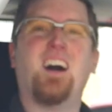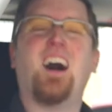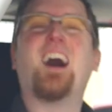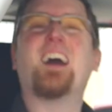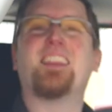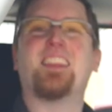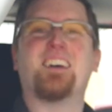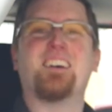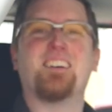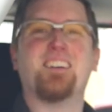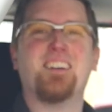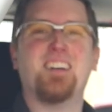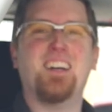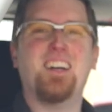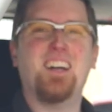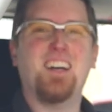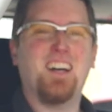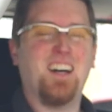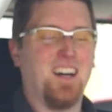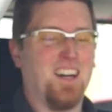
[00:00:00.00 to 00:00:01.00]
Hi there.
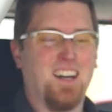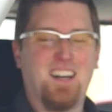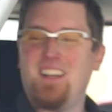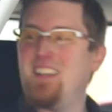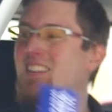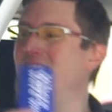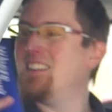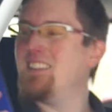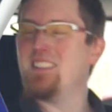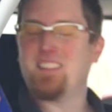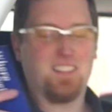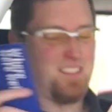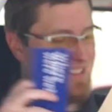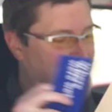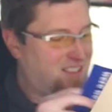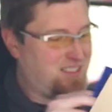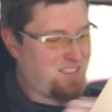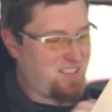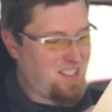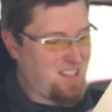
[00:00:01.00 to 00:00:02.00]
Uh,
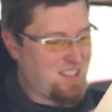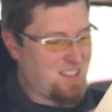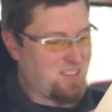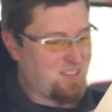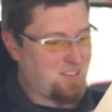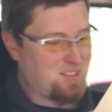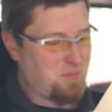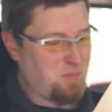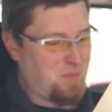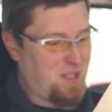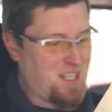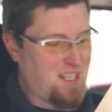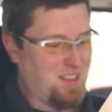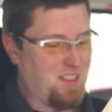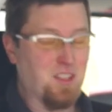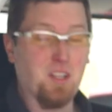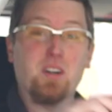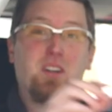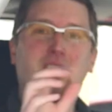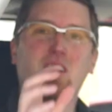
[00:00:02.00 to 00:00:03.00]
see, this might
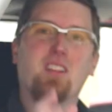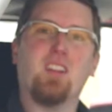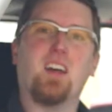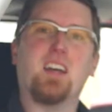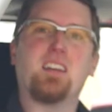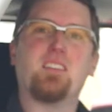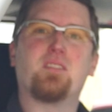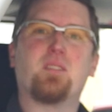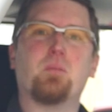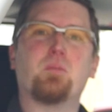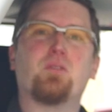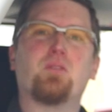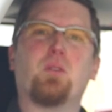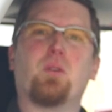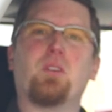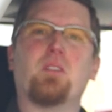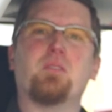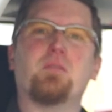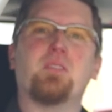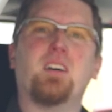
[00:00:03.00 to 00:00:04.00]
look like some
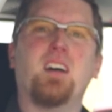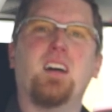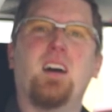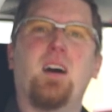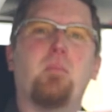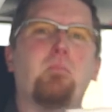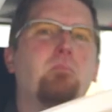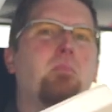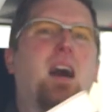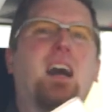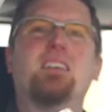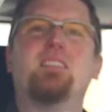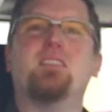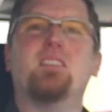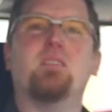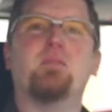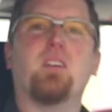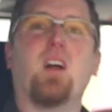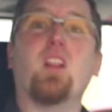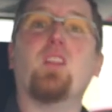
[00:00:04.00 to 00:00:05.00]
sort of
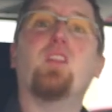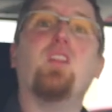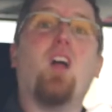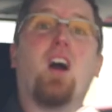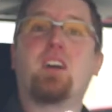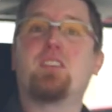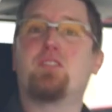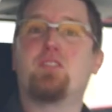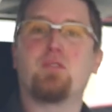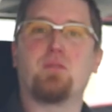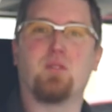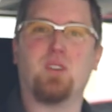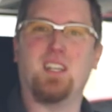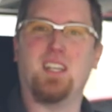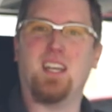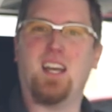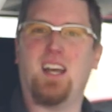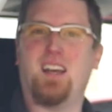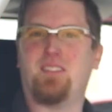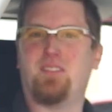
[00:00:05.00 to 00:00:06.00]
massive
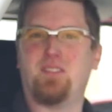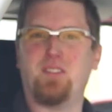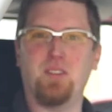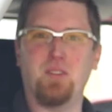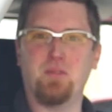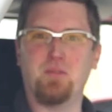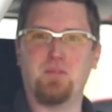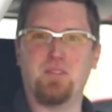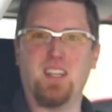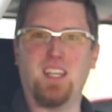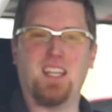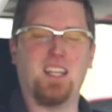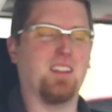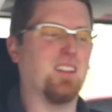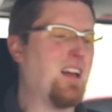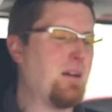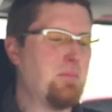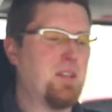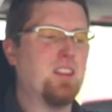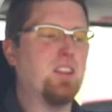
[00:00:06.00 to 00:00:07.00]
luxury SUV.
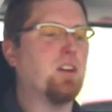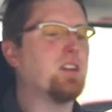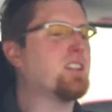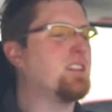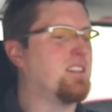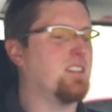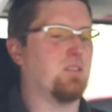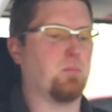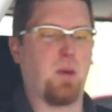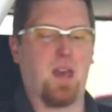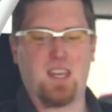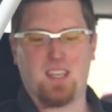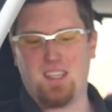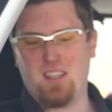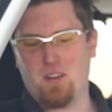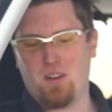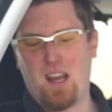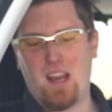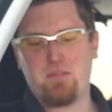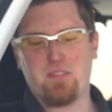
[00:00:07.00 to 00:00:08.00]
I mean, look at this back
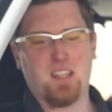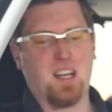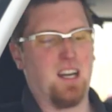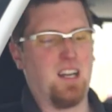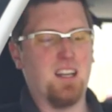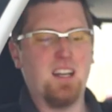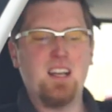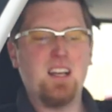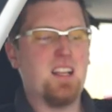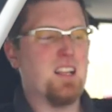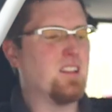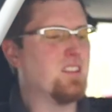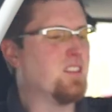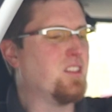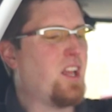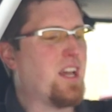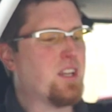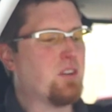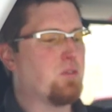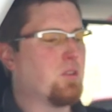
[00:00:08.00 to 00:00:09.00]
here. I've got
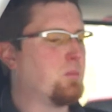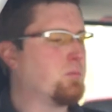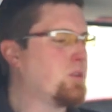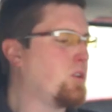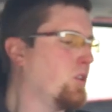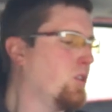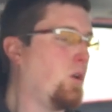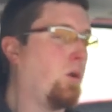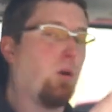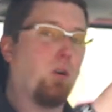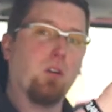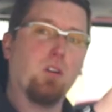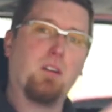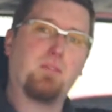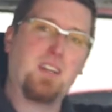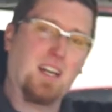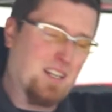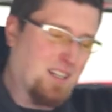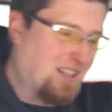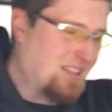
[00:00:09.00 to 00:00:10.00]
legroom galore. I've
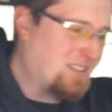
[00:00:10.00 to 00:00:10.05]
got a